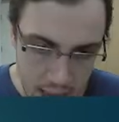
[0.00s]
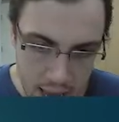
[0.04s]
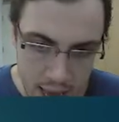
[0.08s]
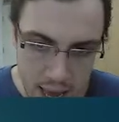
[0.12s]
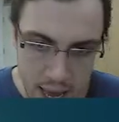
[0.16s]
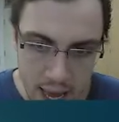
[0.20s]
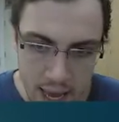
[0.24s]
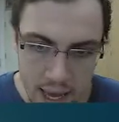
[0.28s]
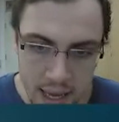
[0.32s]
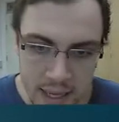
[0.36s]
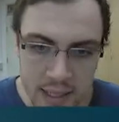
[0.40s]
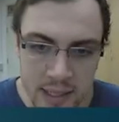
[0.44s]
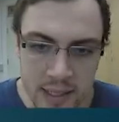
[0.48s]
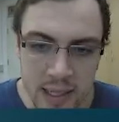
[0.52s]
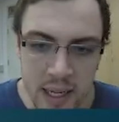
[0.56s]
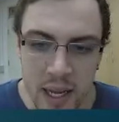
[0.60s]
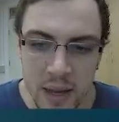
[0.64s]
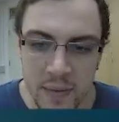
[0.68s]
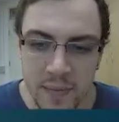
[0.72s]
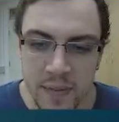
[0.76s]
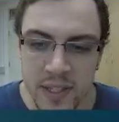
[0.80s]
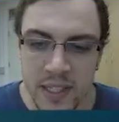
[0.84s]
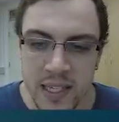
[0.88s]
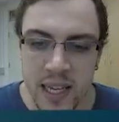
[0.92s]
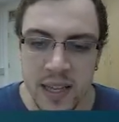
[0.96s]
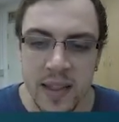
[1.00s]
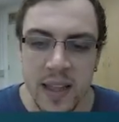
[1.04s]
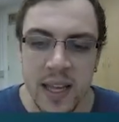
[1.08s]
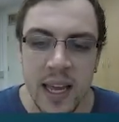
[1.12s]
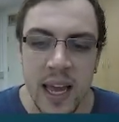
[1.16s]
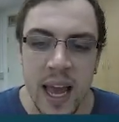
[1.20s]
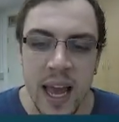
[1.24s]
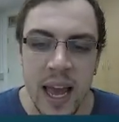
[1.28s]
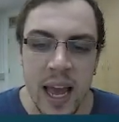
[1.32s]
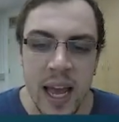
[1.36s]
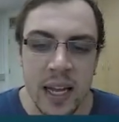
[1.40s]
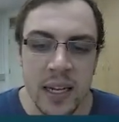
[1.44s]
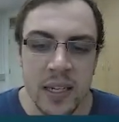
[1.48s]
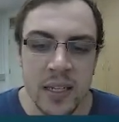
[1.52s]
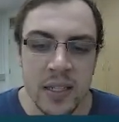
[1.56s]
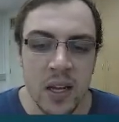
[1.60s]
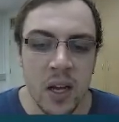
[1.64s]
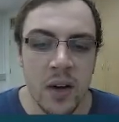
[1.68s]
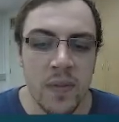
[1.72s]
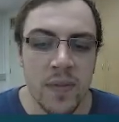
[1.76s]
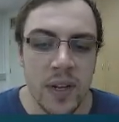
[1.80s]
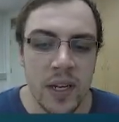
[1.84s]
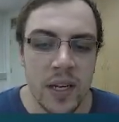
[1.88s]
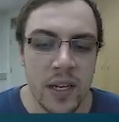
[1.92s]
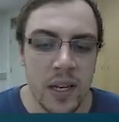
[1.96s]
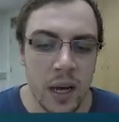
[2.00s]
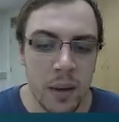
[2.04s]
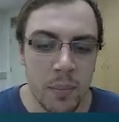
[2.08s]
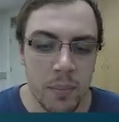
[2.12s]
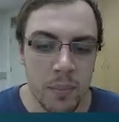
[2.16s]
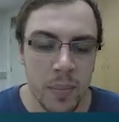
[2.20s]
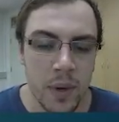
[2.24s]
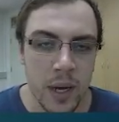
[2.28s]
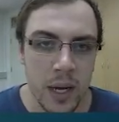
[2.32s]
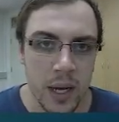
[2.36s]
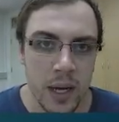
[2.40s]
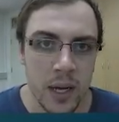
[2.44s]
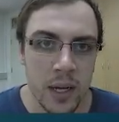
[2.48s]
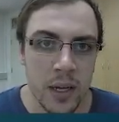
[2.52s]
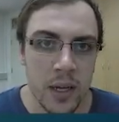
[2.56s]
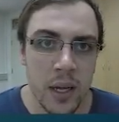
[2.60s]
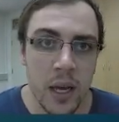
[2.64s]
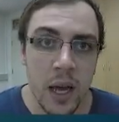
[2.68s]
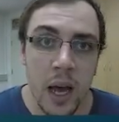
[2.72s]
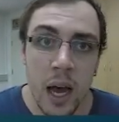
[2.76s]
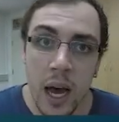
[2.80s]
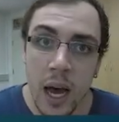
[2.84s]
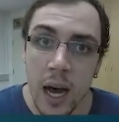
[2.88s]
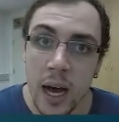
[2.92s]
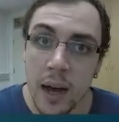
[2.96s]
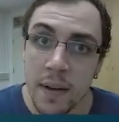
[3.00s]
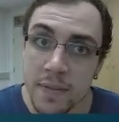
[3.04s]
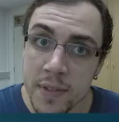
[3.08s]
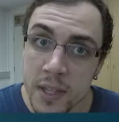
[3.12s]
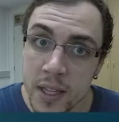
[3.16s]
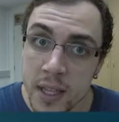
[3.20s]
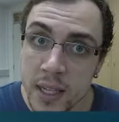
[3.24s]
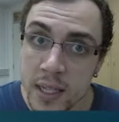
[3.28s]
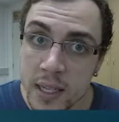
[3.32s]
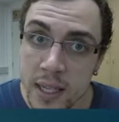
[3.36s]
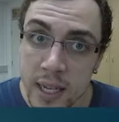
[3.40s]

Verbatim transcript: And if it's at the end of a number after the